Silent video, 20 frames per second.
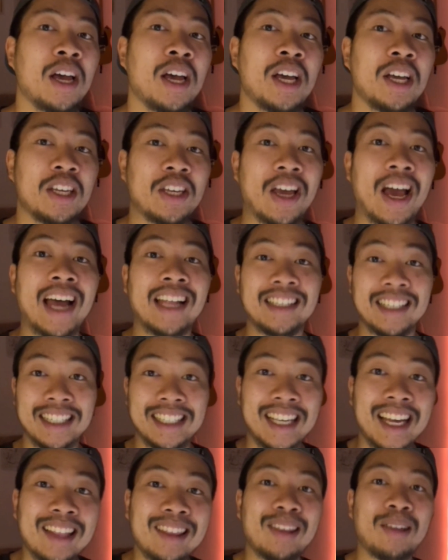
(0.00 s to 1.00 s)
You had to
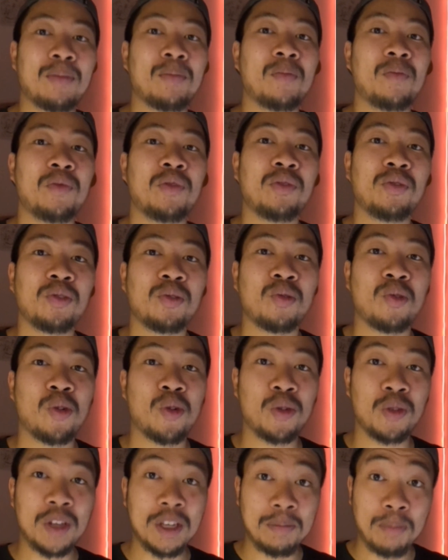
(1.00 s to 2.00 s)
get them through
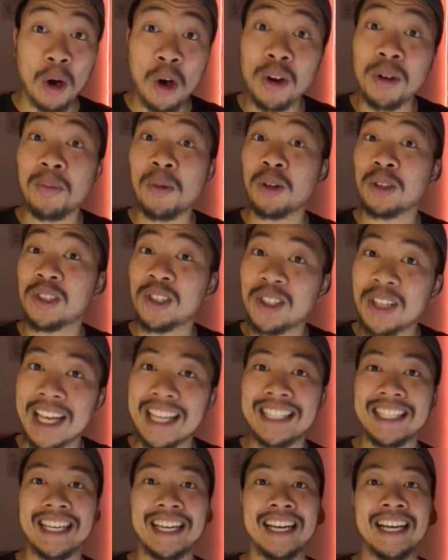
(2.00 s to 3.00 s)
the Pokemon
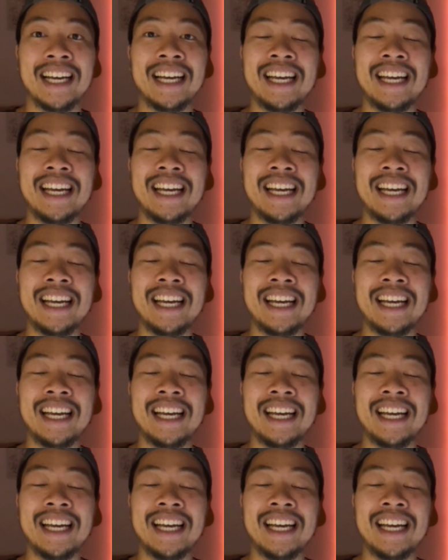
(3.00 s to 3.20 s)
Center